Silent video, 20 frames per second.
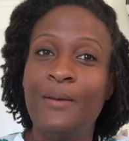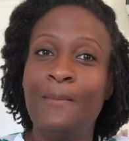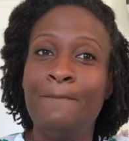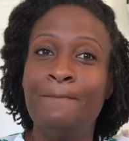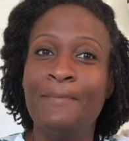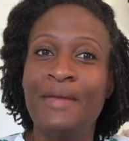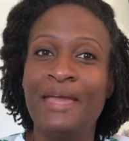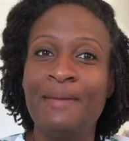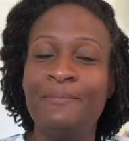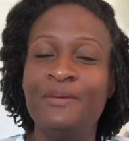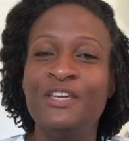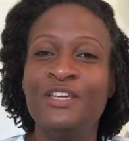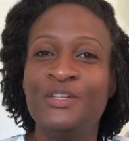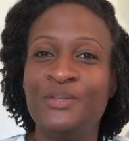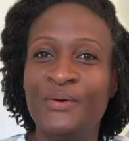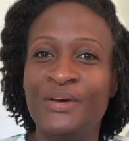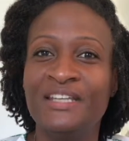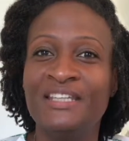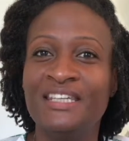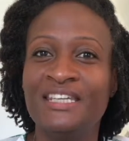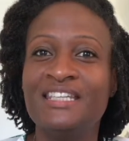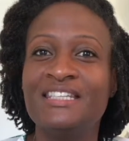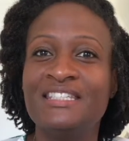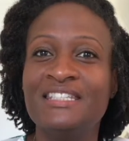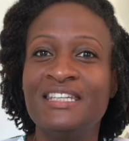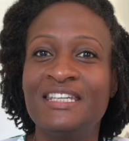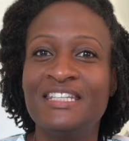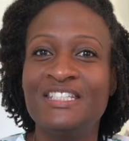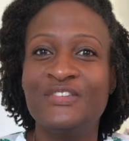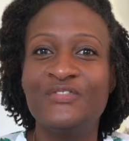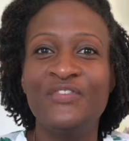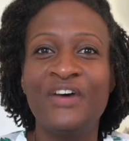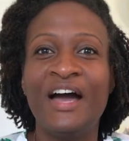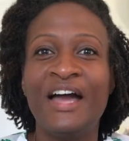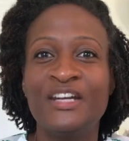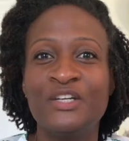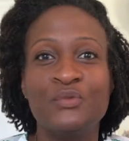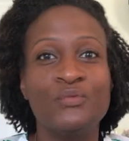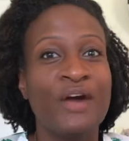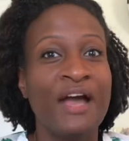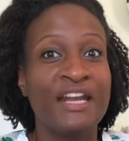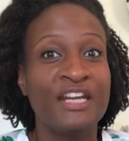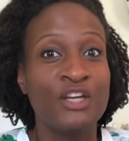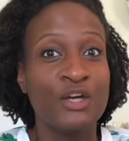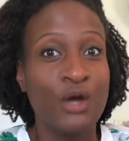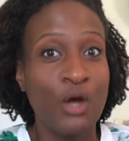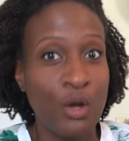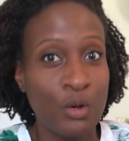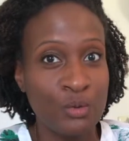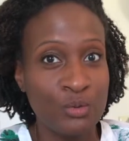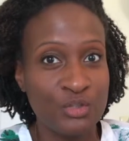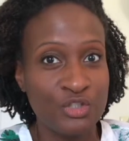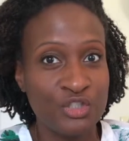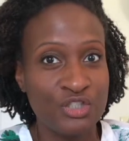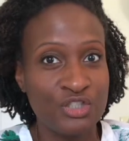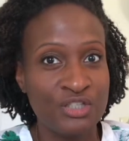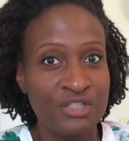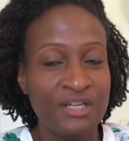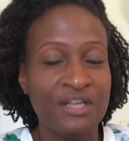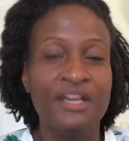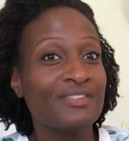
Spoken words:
Maybe you at least need to find a writing coach.